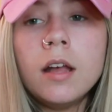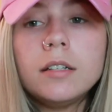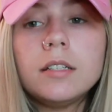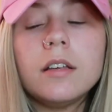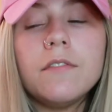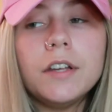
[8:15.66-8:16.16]

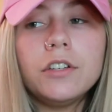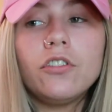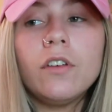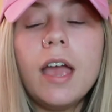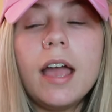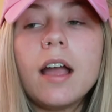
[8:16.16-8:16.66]
till
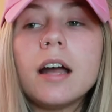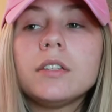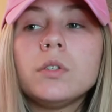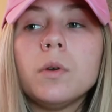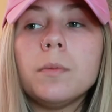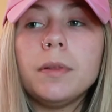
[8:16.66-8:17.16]
eventually I
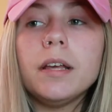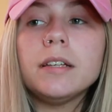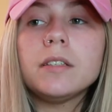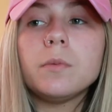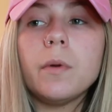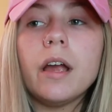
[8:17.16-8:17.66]
got to a
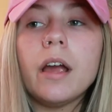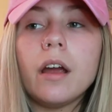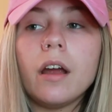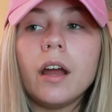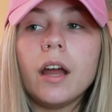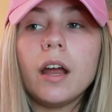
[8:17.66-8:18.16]
place
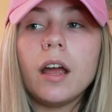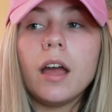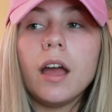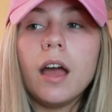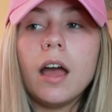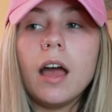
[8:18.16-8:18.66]
where
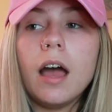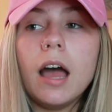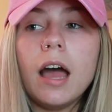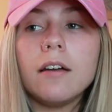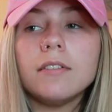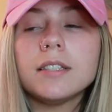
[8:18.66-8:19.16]

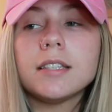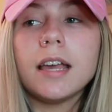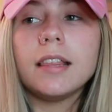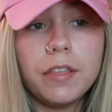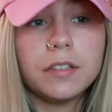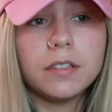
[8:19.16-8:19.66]
I was
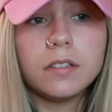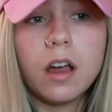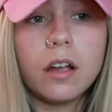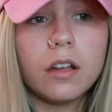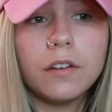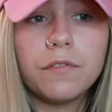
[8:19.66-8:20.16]
like, this is
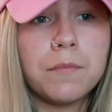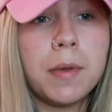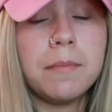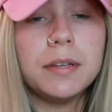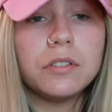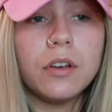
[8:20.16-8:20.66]
not good for my
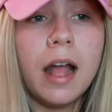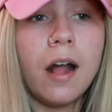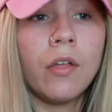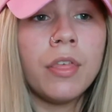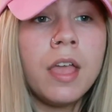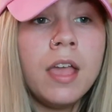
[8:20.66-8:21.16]
mental
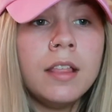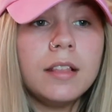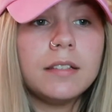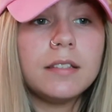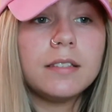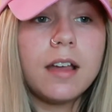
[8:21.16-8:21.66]
health.
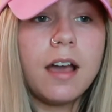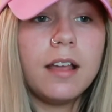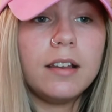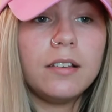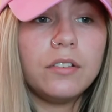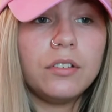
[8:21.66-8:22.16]
This is
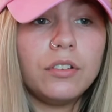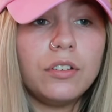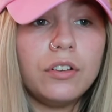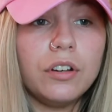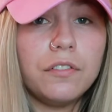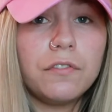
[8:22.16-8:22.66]
not
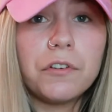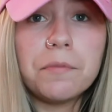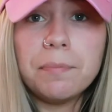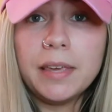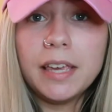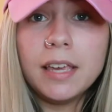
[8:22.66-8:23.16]
good for
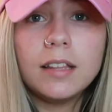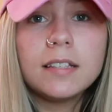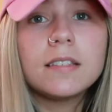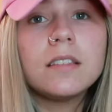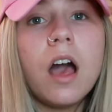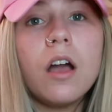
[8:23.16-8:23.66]
me.
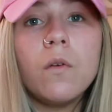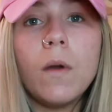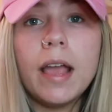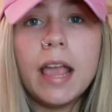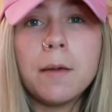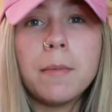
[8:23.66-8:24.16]
This is not who
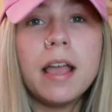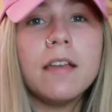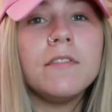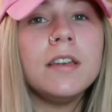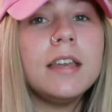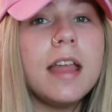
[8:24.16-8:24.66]
I am. I
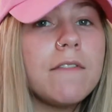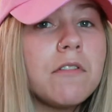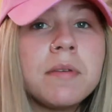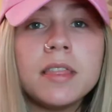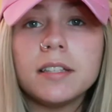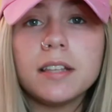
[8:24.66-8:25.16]
have never
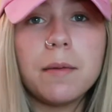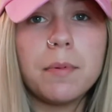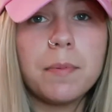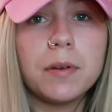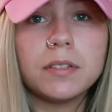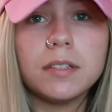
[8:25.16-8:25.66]
been the type
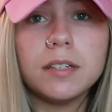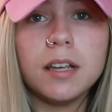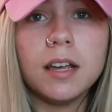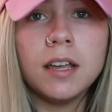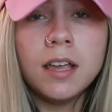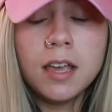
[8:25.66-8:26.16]
of person
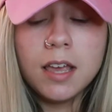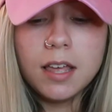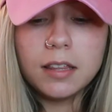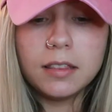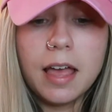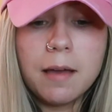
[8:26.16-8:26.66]
to
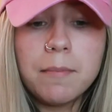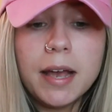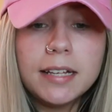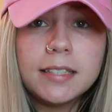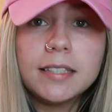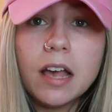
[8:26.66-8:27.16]
let
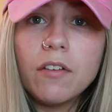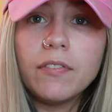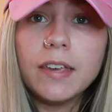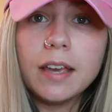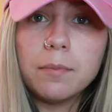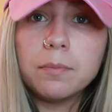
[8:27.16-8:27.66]

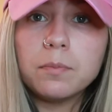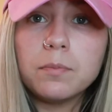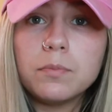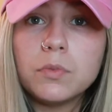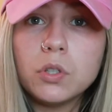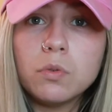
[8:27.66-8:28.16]
myself get
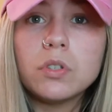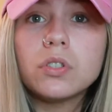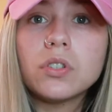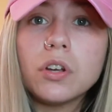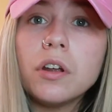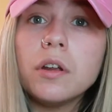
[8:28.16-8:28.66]
to a
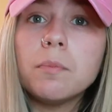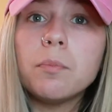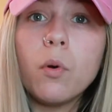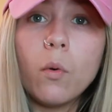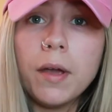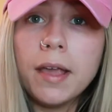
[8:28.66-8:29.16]
certain
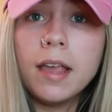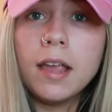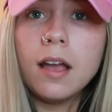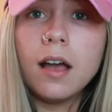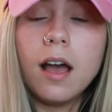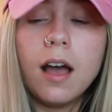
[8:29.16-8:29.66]

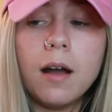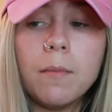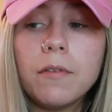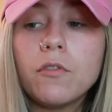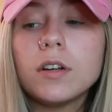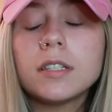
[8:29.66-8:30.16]
point.
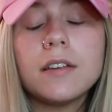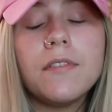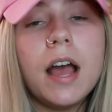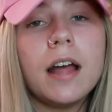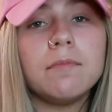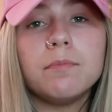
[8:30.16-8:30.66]
Of course, I've
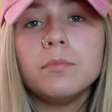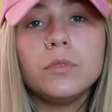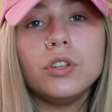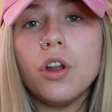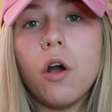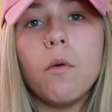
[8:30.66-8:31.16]
had,
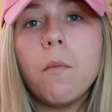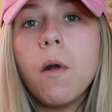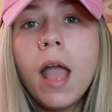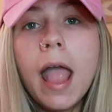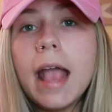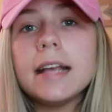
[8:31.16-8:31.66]
you know,
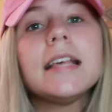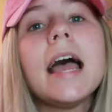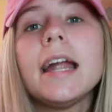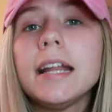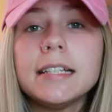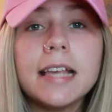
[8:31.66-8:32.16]

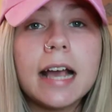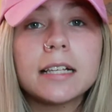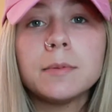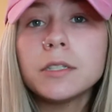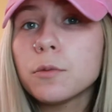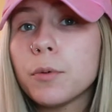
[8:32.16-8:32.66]
anxiety
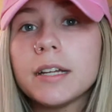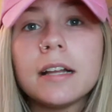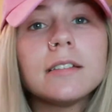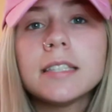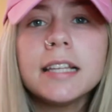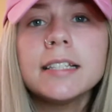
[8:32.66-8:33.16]
attacks, mental
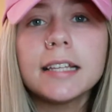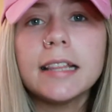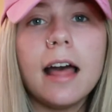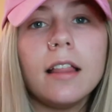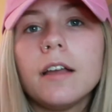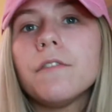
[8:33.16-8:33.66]
breakdowns, things like
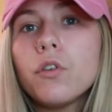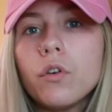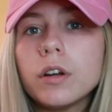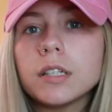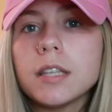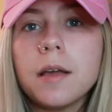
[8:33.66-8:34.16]
that. Of
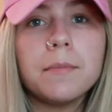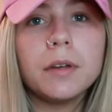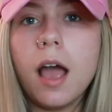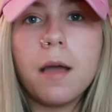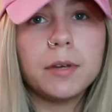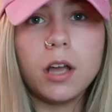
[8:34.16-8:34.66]
course,
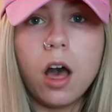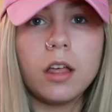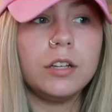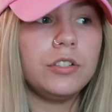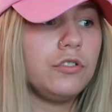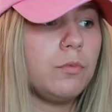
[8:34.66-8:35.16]
I'm in
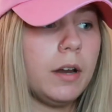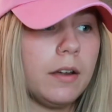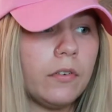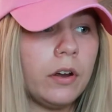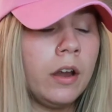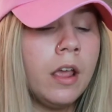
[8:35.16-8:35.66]
college,
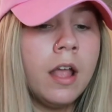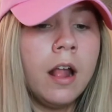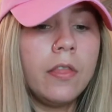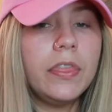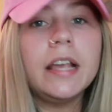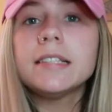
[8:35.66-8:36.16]
whatever.
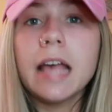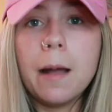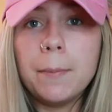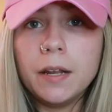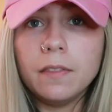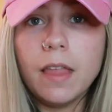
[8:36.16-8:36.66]
Things
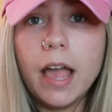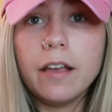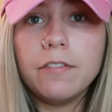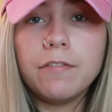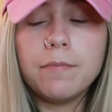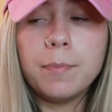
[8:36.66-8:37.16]
happen in
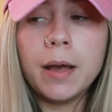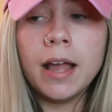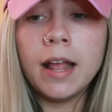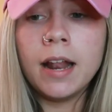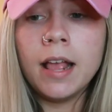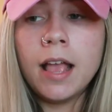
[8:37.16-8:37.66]
life,
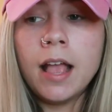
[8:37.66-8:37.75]
but